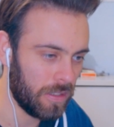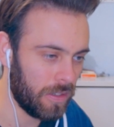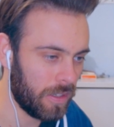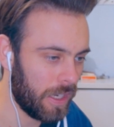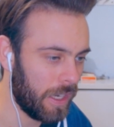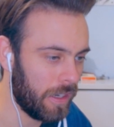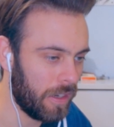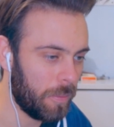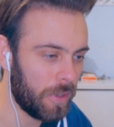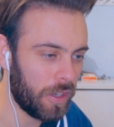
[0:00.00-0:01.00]
Okay,
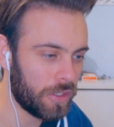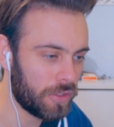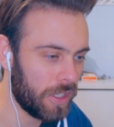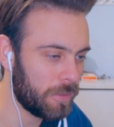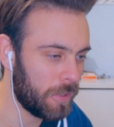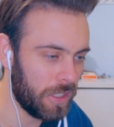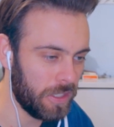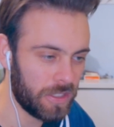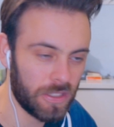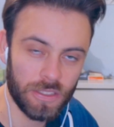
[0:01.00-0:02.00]
I'm gonna go straight to my
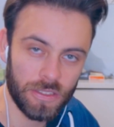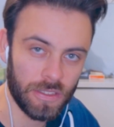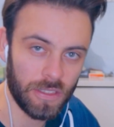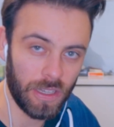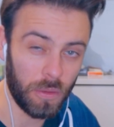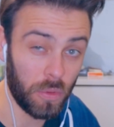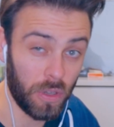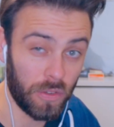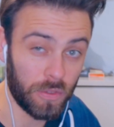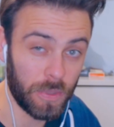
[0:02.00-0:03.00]
list, and we'll
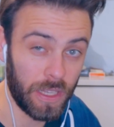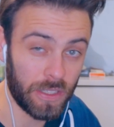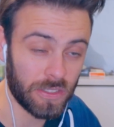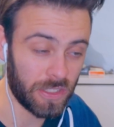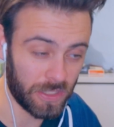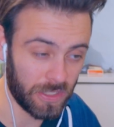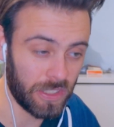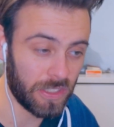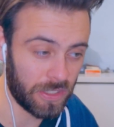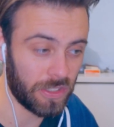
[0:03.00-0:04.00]
go from there because this is
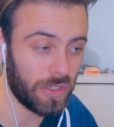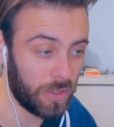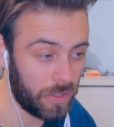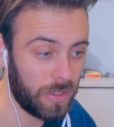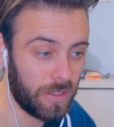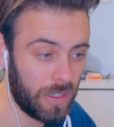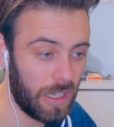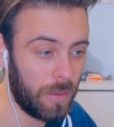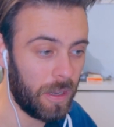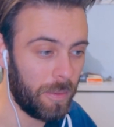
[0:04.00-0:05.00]
this is good.
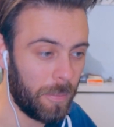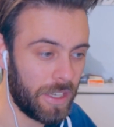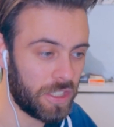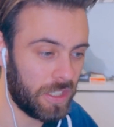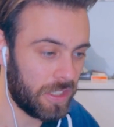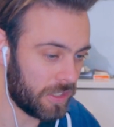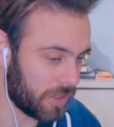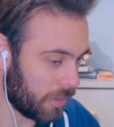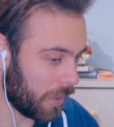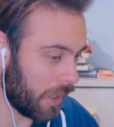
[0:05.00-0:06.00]
I'm, I'm imagining this is
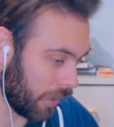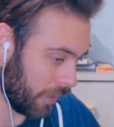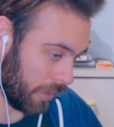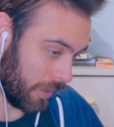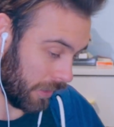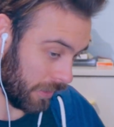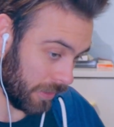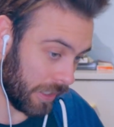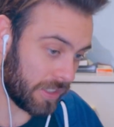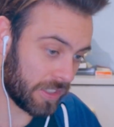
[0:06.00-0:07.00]
gonna be,
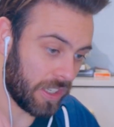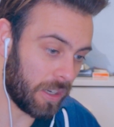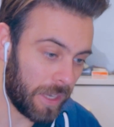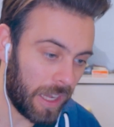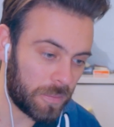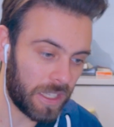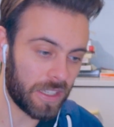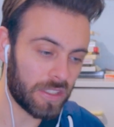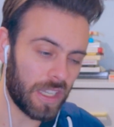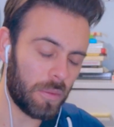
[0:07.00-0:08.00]
this is gonna be up there
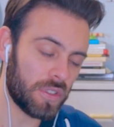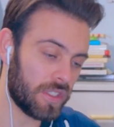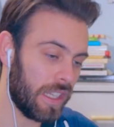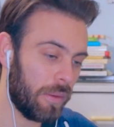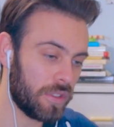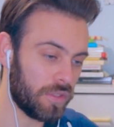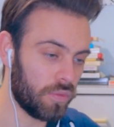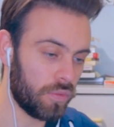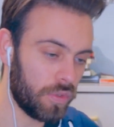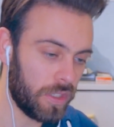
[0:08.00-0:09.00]
because that was that was
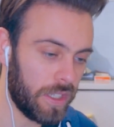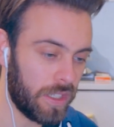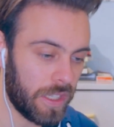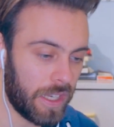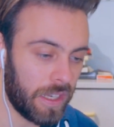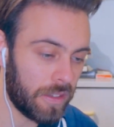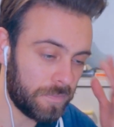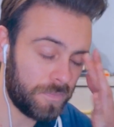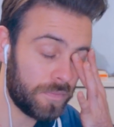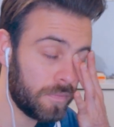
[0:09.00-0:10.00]
really
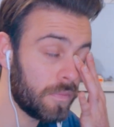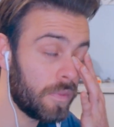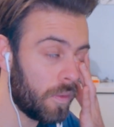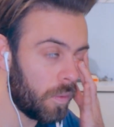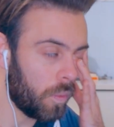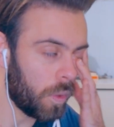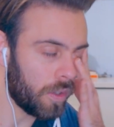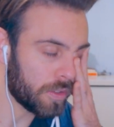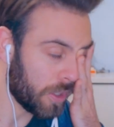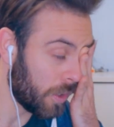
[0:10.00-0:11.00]

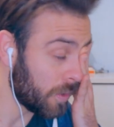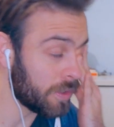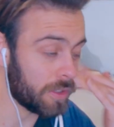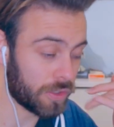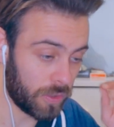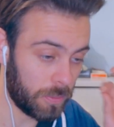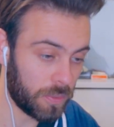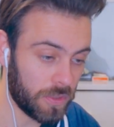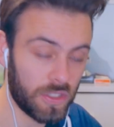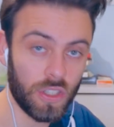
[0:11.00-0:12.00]
well told. The
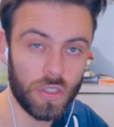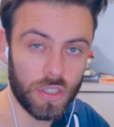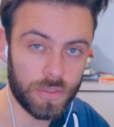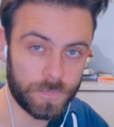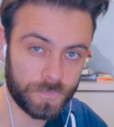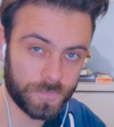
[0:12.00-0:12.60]
script was solid.